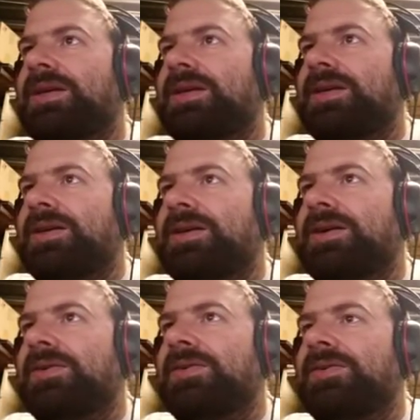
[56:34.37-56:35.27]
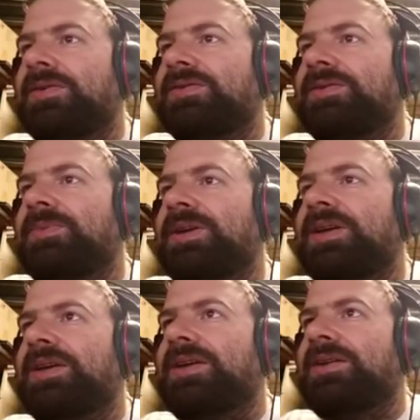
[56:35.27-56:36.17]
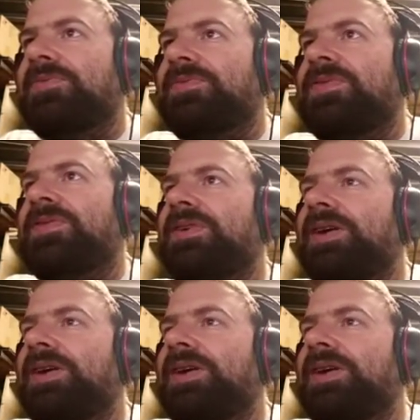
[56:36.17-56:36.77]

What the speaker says: Hopefully it doesn't turn out the worst.